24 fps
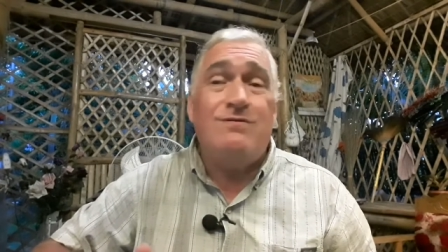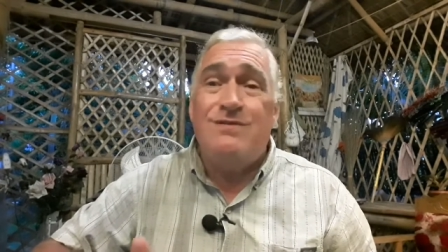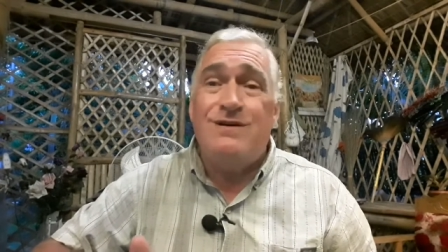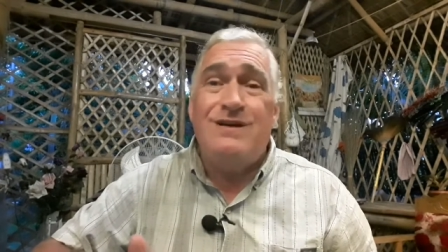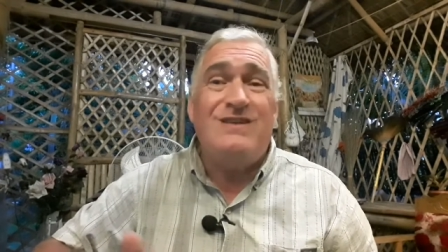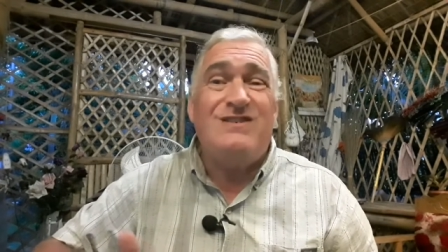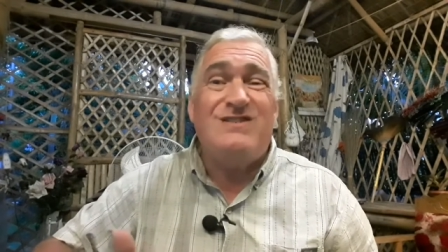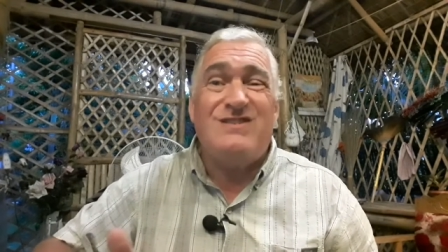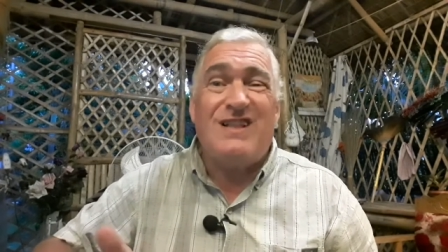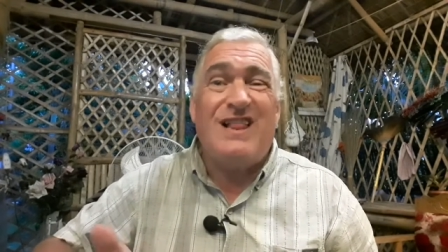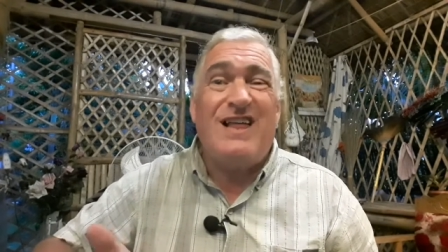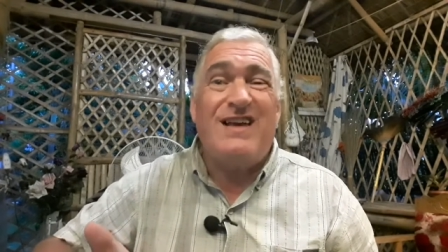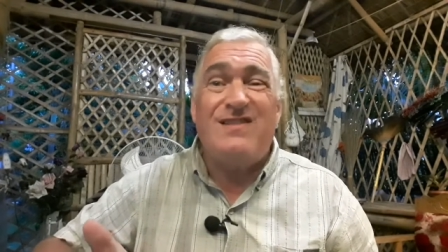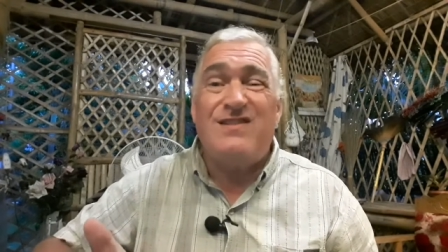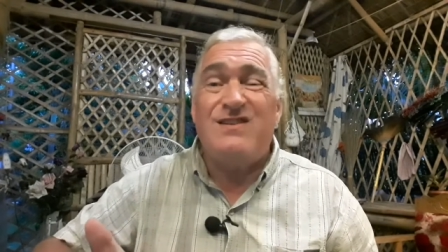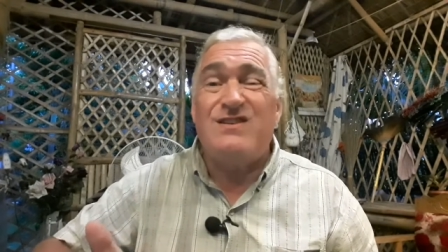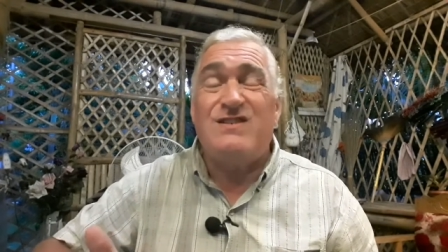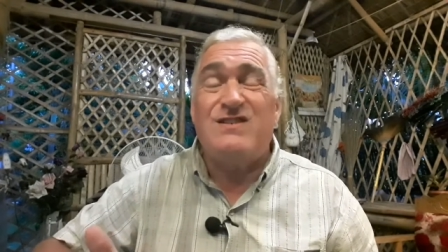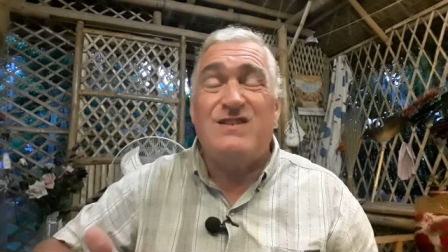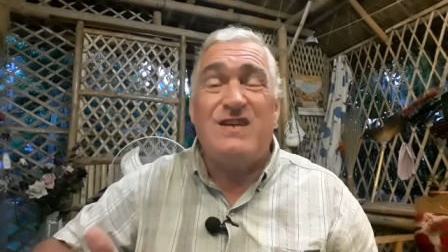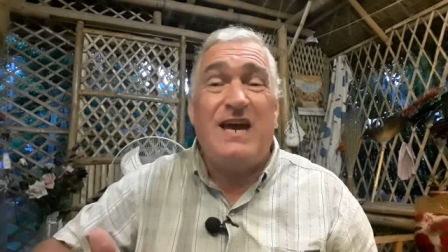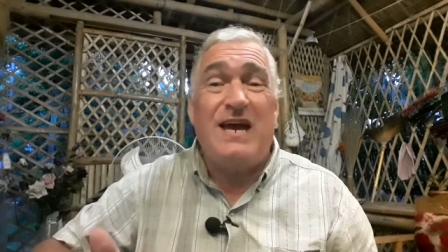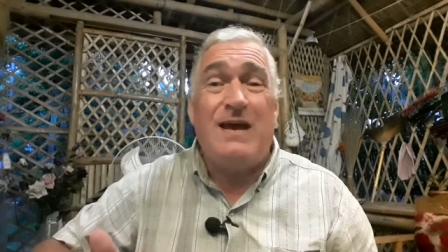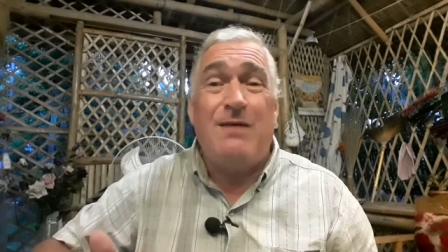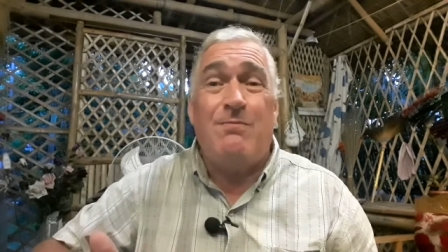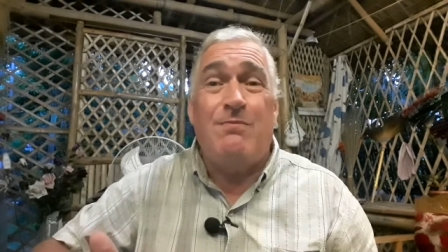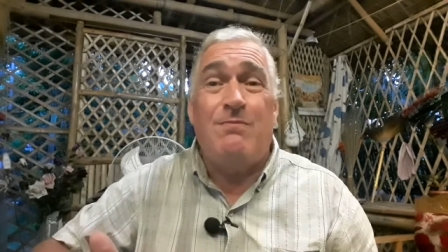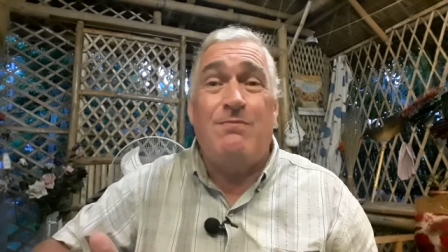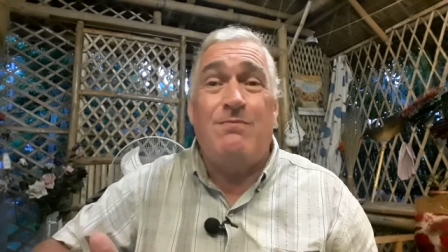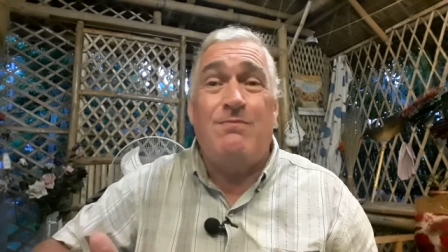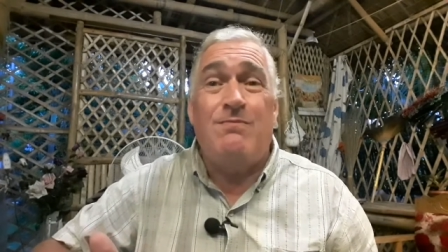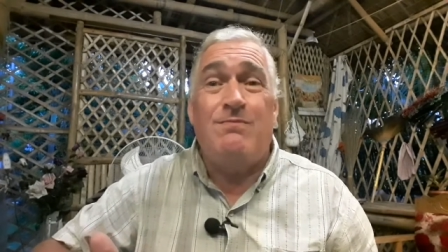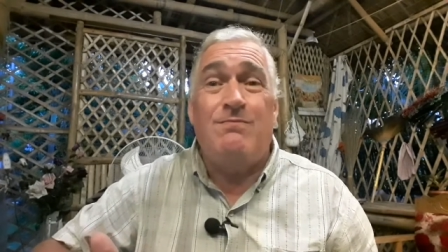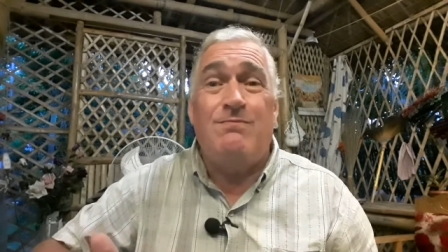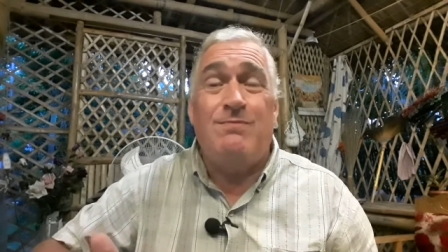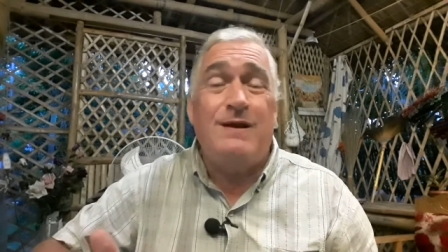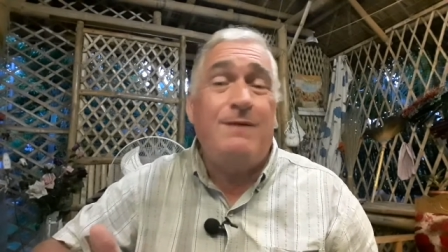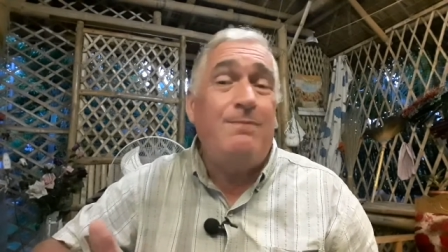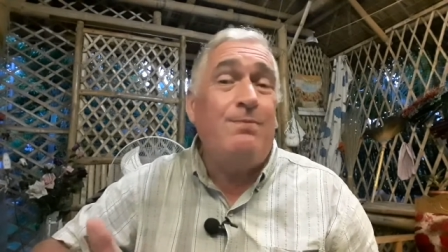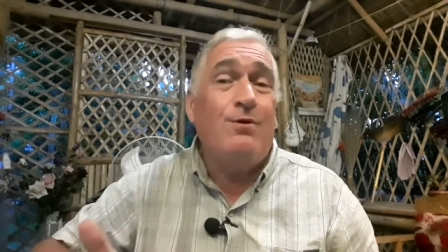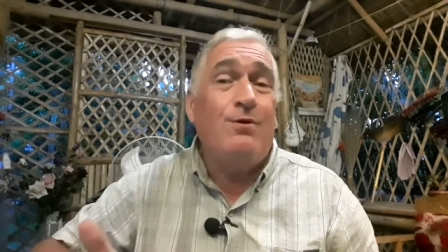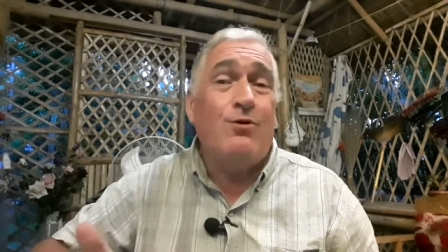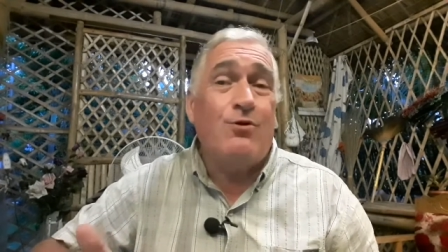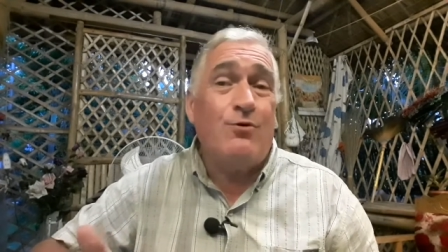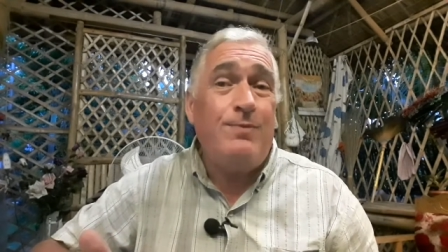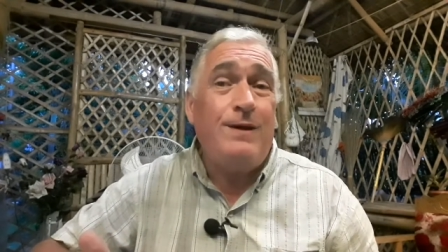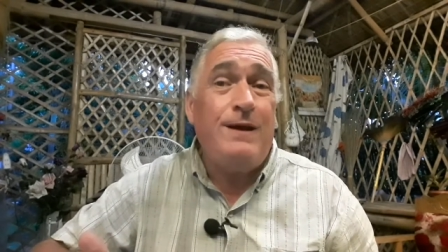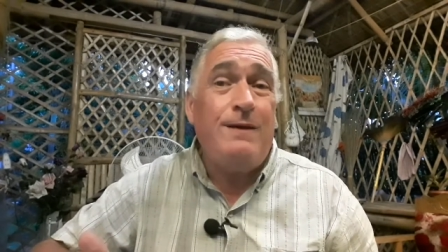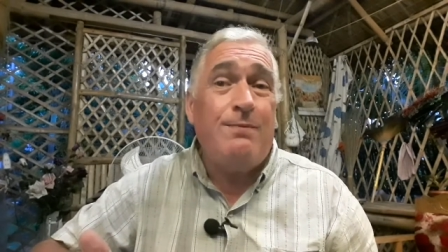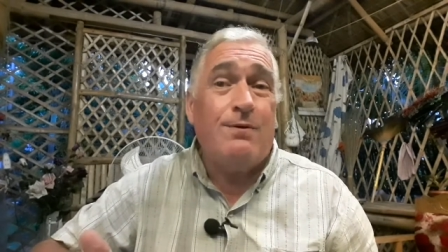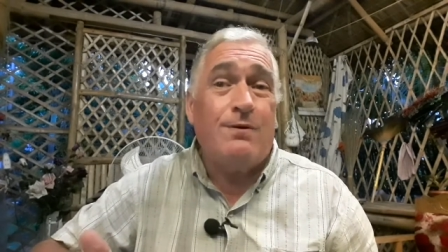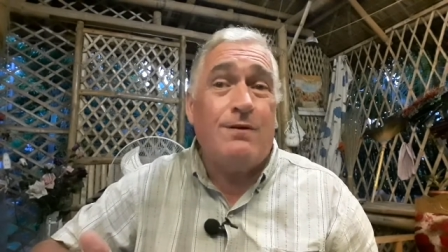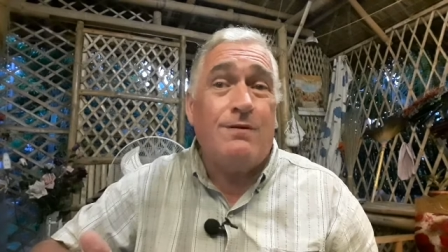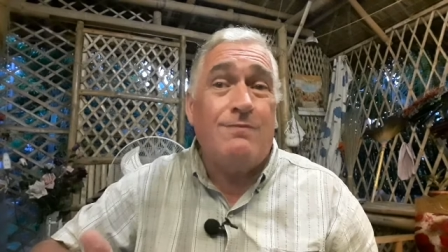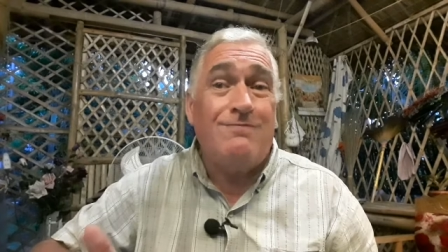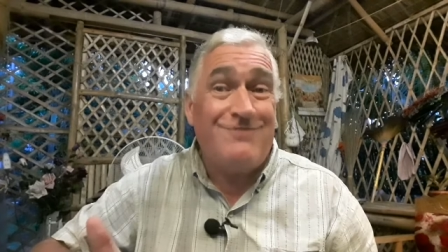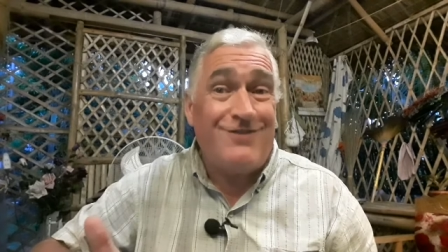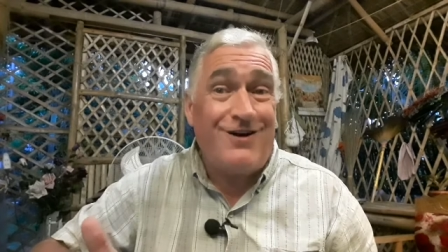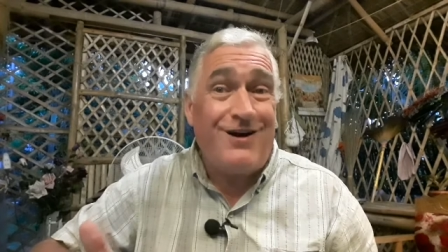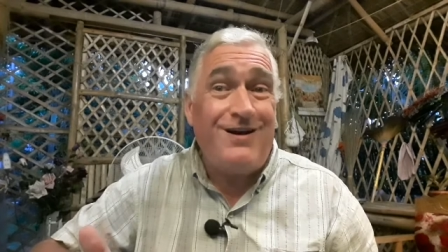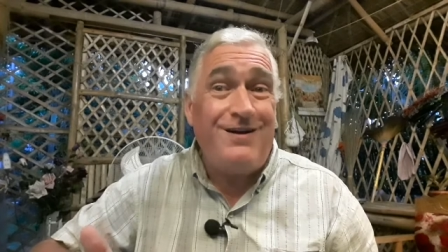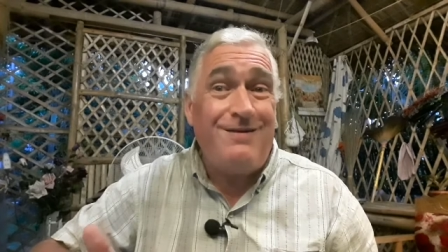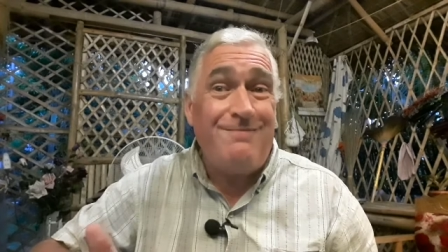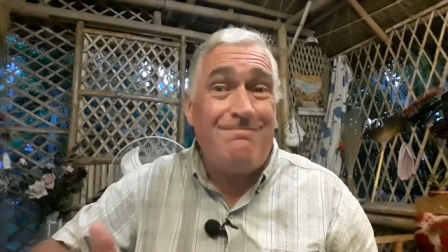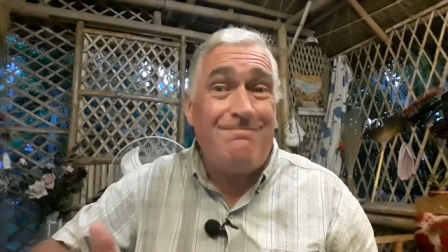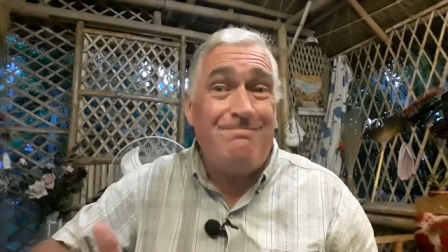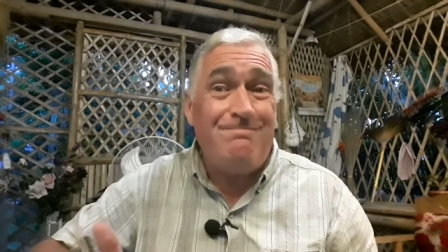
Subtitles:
it's like the same. People are people, right?